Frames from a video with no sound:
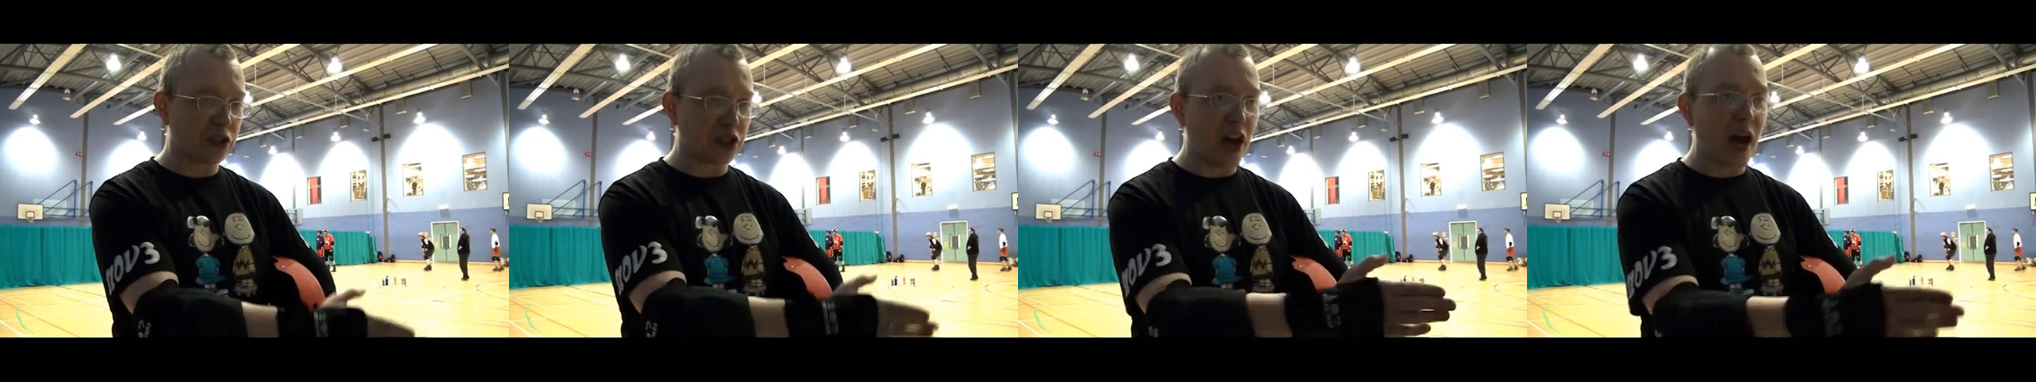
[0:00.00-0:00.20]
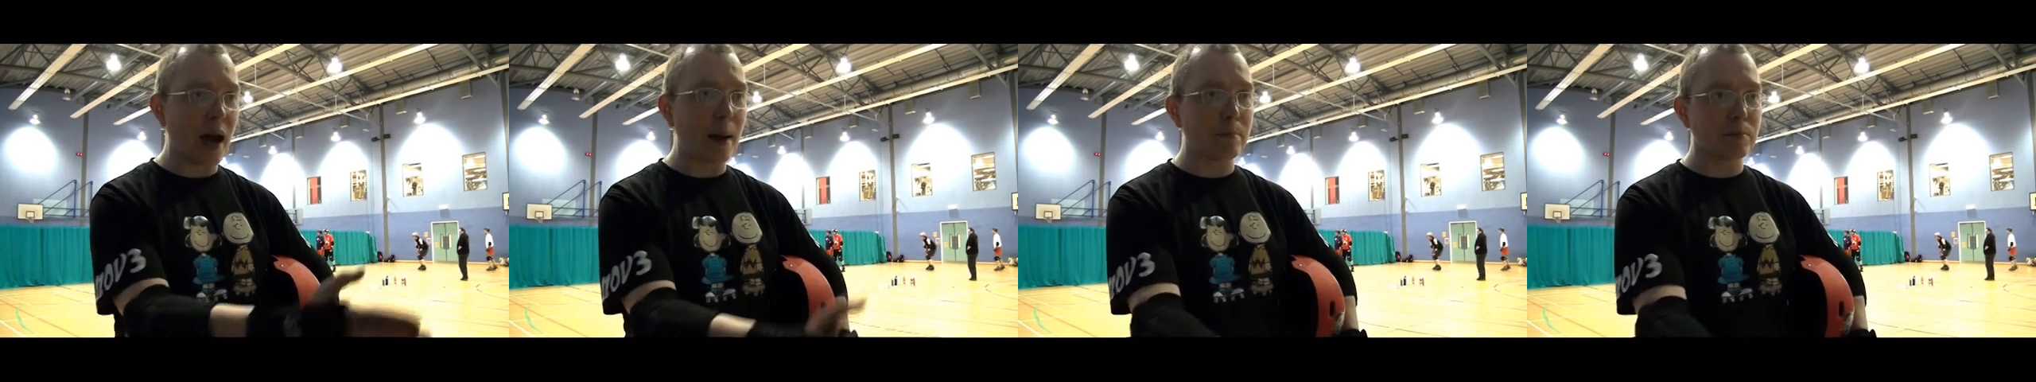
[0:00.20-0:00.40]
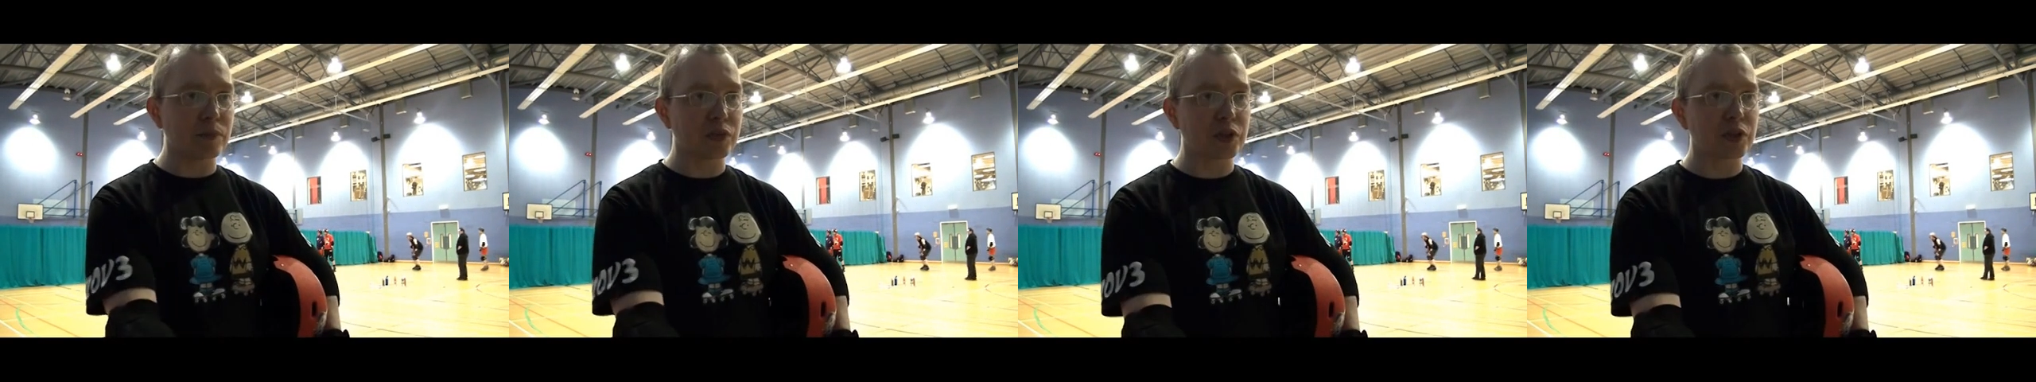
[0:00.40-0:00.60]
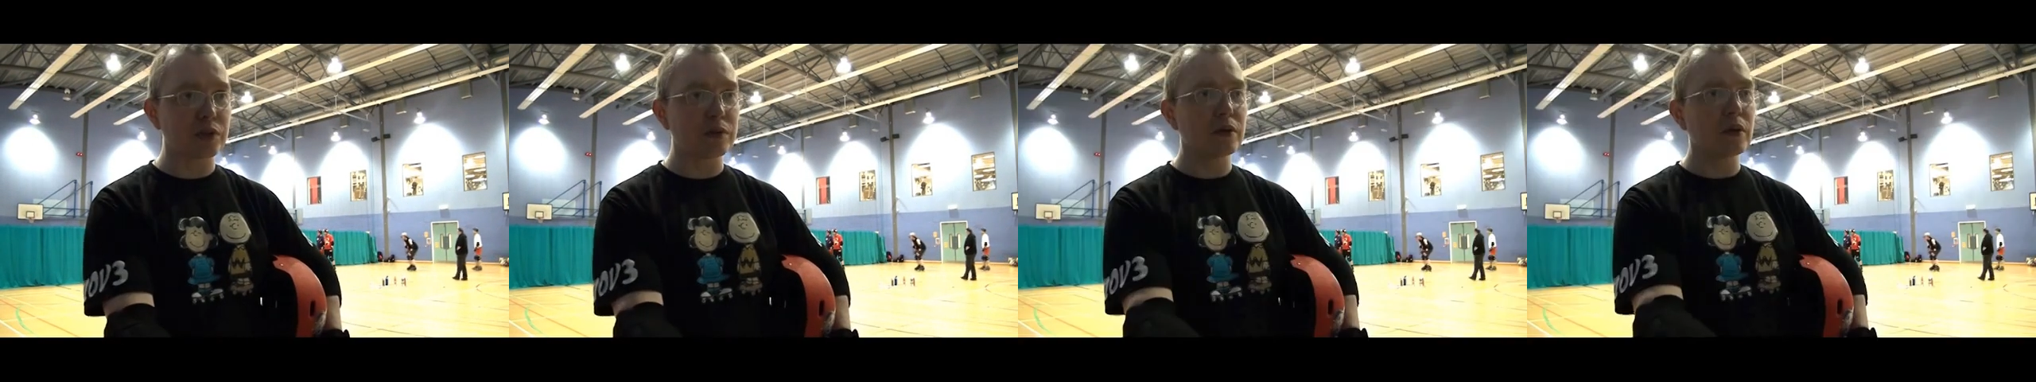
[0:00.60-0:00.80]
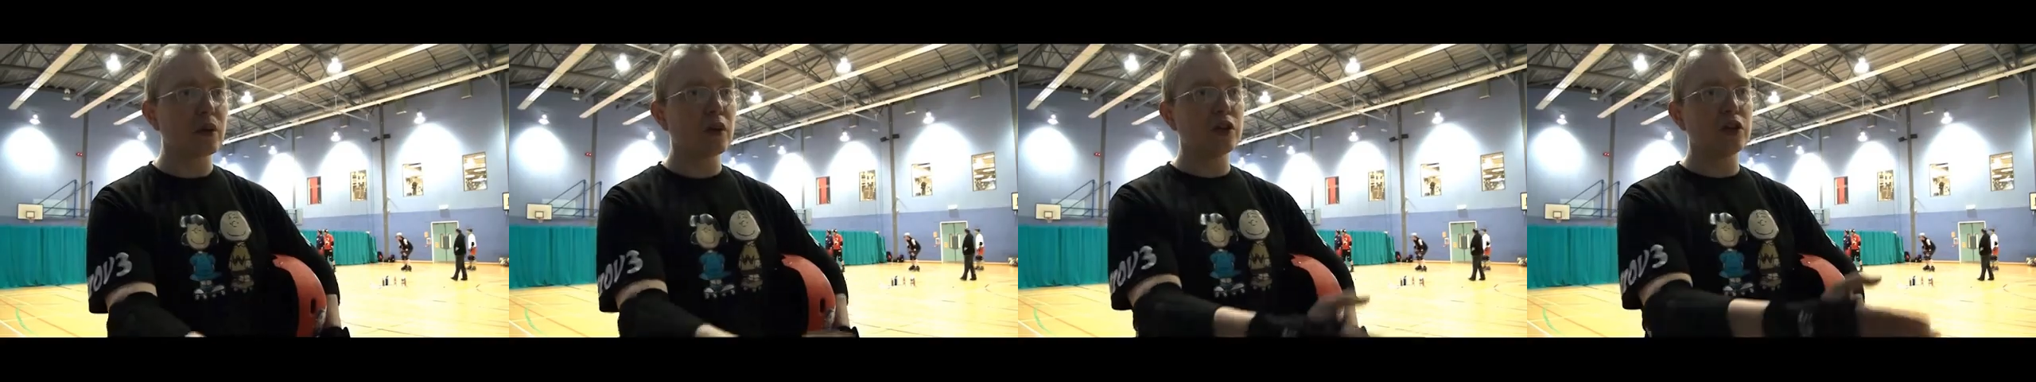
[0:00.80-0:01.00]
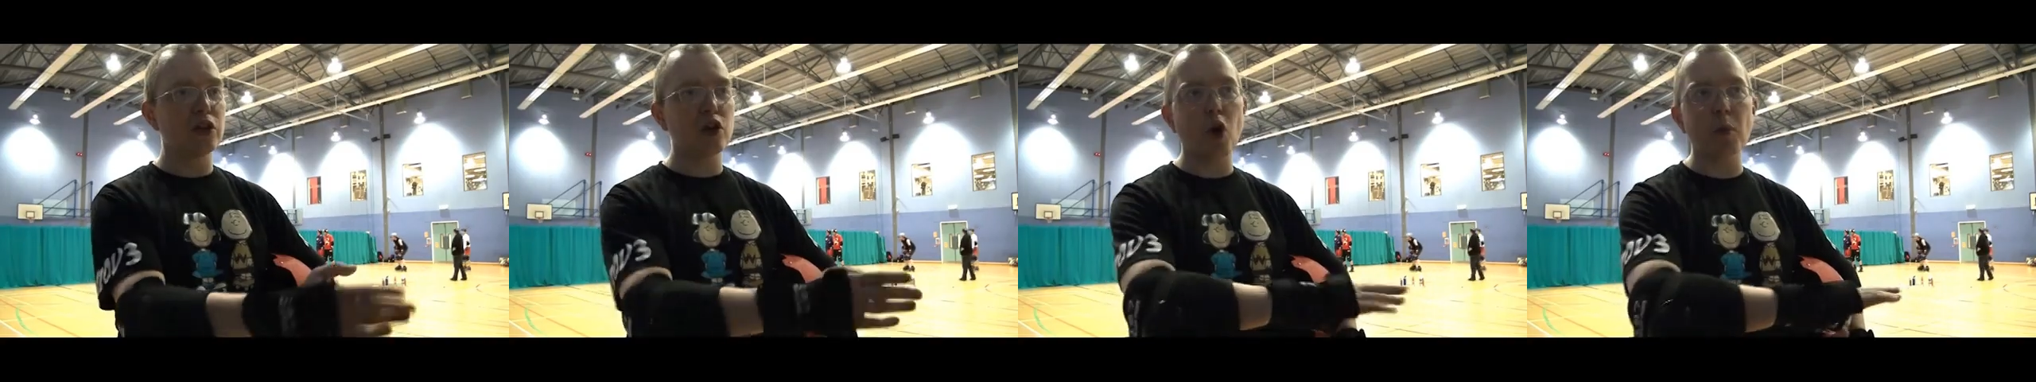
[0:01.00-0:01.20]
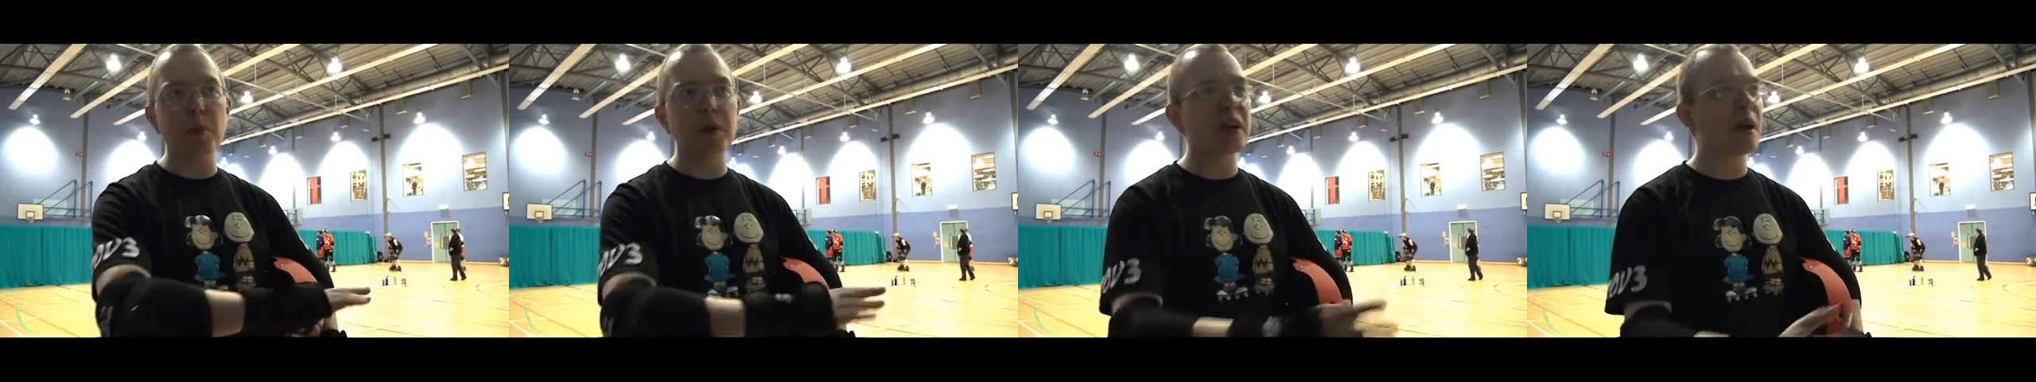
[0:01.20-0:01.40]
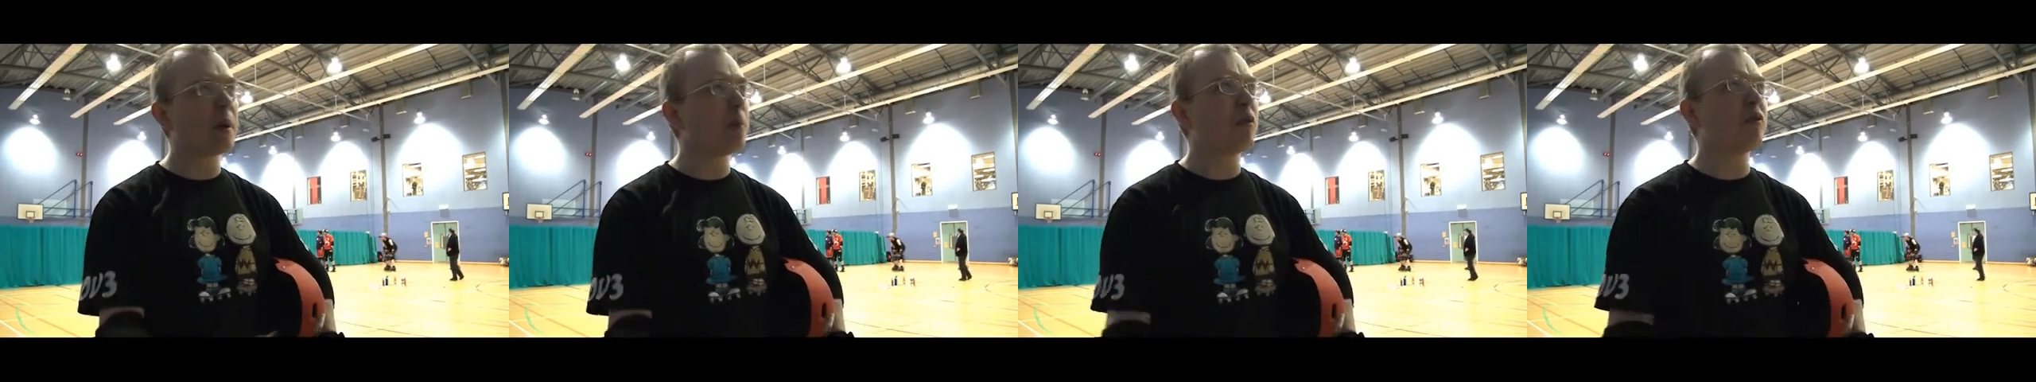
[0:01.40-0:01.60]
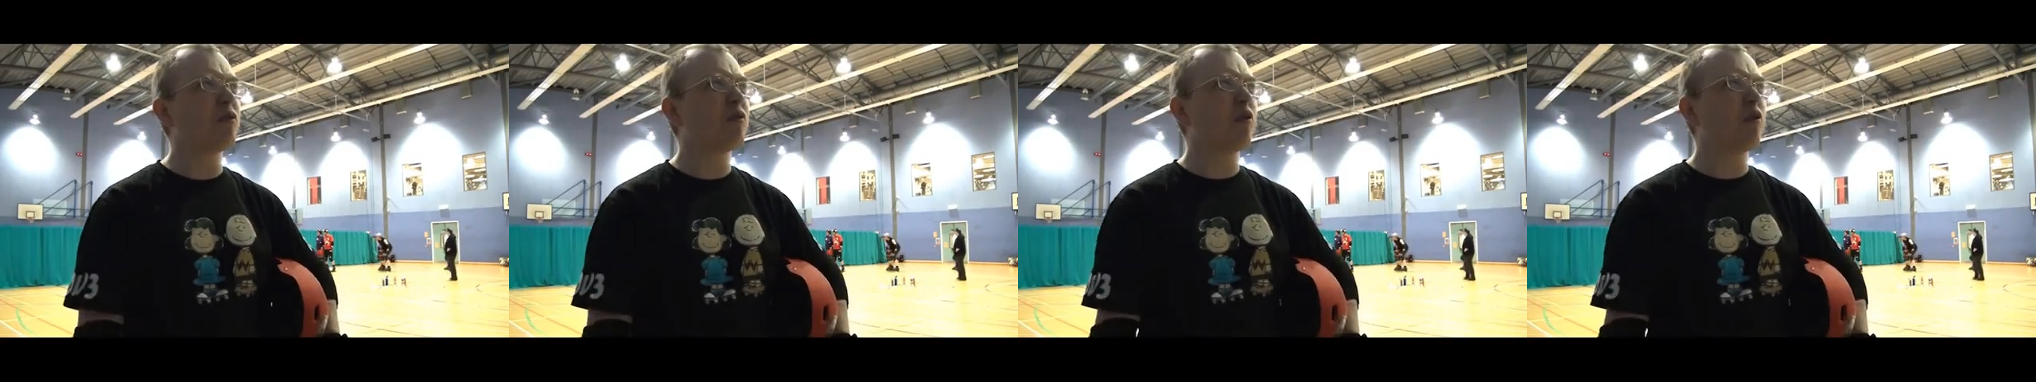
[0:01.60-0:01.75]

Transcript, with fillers: jams. You normally get about